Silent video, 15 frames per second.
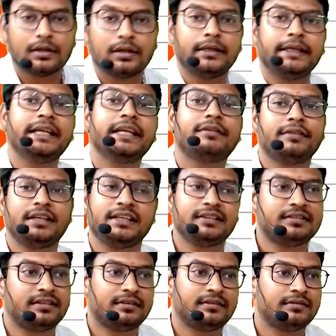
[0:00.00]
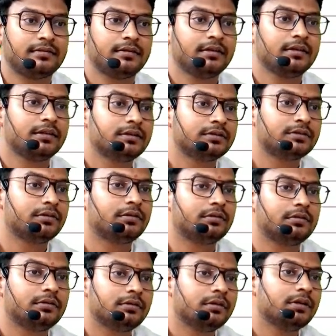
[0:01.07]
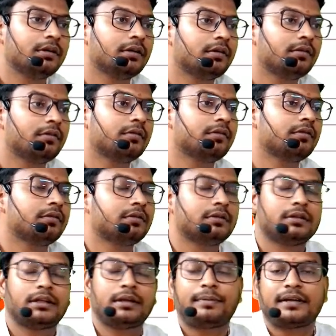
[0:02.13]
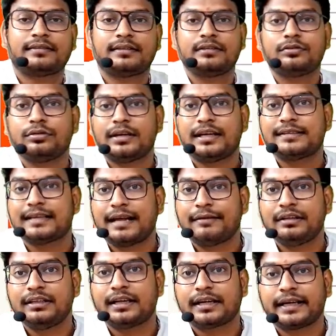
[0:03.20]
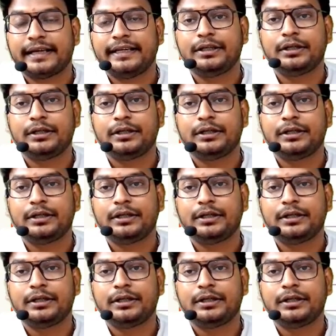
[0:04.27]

Equity shares. So the persons who has having the right to